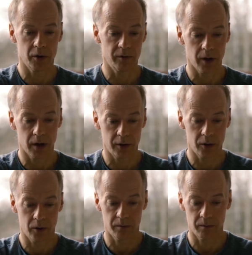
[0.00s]
where you've got,
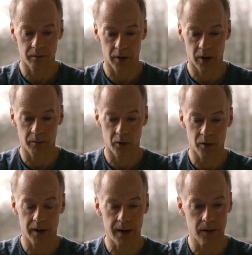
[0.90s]
on
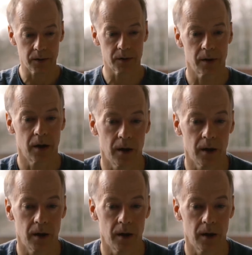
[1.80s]
both angles,